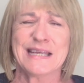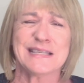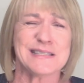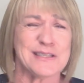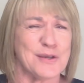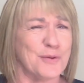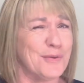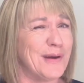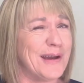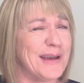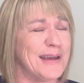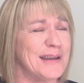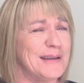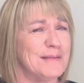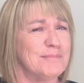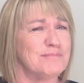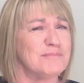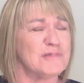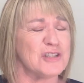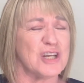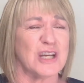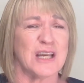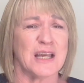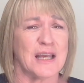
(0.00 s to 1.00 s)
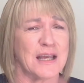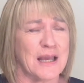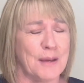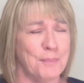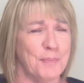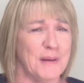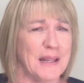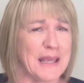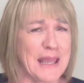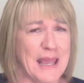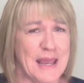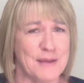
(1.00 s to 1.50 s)
so I can chuck a
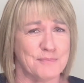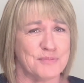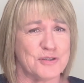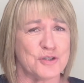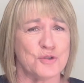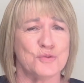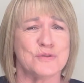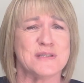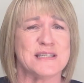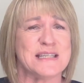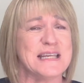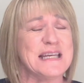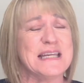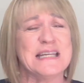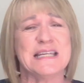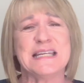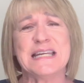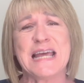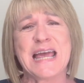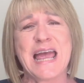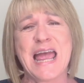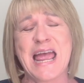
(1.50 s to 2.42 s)
couple of capsules in